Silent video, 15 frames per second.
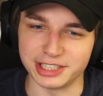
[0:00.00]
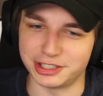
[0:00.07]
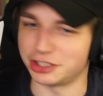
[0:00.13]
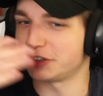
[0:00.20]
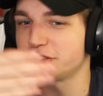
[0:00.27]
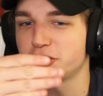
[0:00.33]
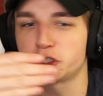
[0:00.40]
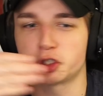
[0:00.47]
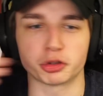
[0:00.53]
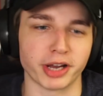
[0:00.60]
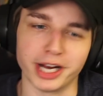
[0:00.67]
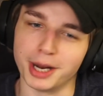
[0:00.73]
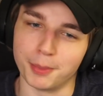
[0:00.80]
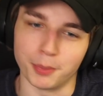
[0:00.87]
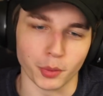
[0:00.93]
just
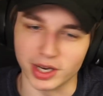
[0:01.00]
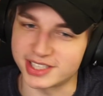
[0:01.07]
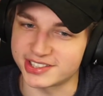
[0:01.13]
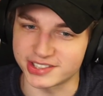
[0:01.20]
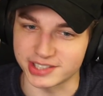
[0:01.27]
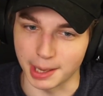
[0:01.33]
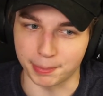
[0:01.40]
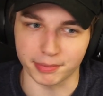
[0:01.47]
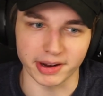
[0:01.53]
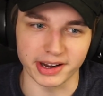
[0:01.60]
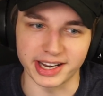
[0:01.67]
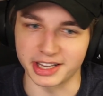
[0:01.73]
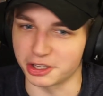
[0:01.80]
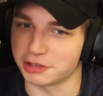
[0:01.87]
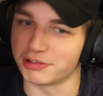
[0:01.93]
straight up what's
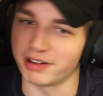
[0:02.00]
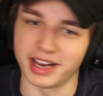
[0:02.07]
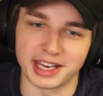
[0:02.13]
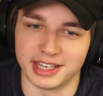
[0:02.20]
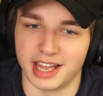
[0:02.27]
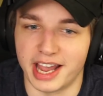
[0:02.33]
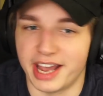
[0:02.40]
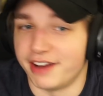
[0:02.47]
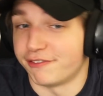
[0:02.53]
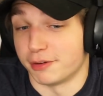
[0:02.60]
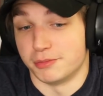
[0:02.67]
separating the Grand Line from